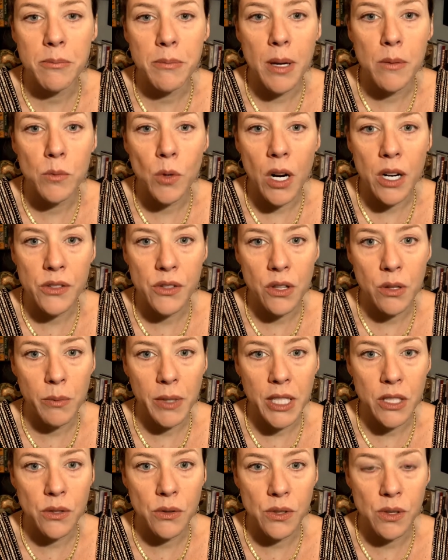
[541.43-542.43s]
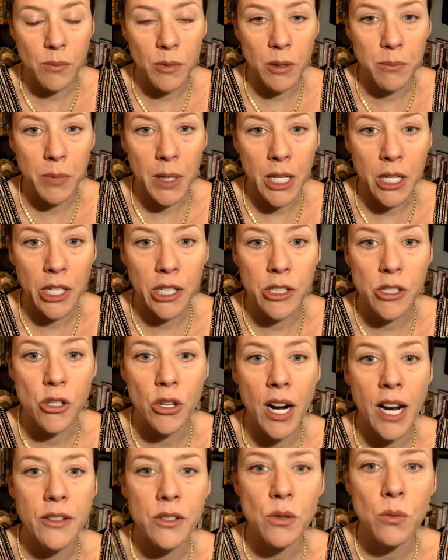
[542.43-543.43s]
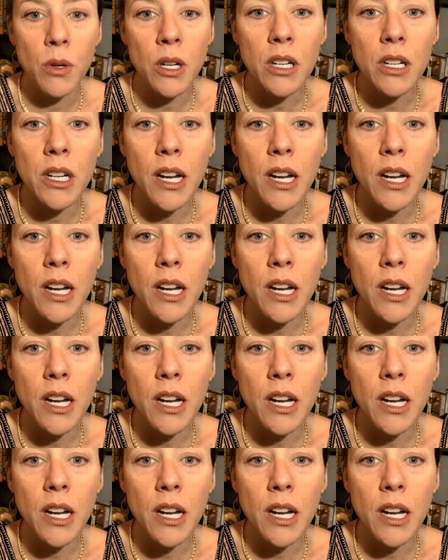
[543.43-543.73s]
memoir so that we can do some compare and contrast work,